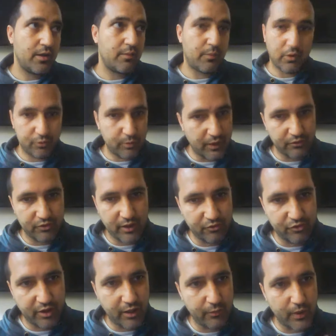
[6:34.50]
possibly outside of
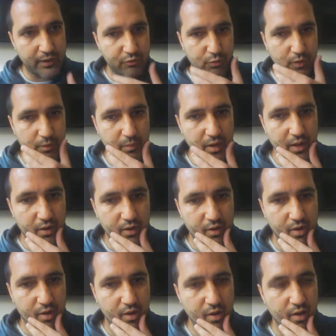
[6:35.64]
Taiwan as well, might,
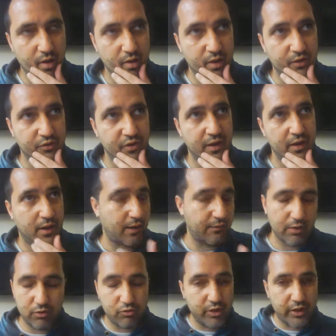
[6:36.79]
let's say, out
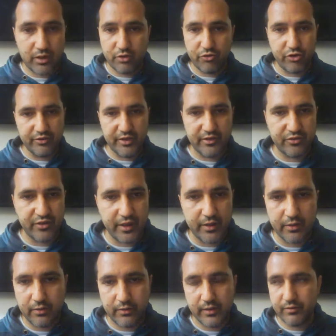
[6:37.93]
those three countries, let's
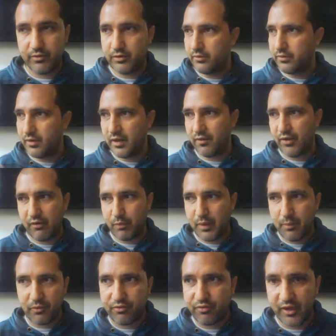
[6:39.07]
say, or even if
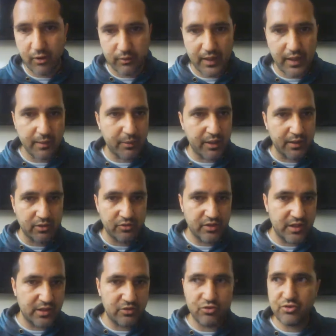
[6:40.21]
people feel that behind the
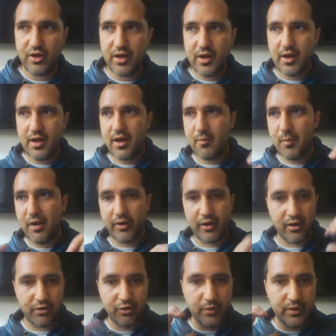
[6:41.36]
scenes,
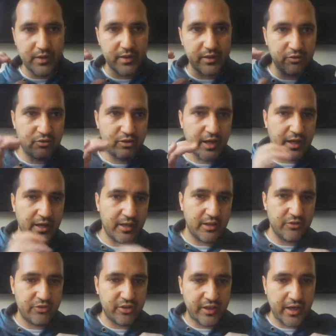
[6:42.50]
America doing things that
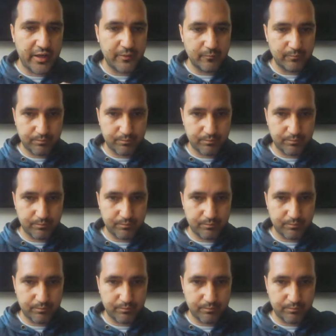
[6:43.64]
instigate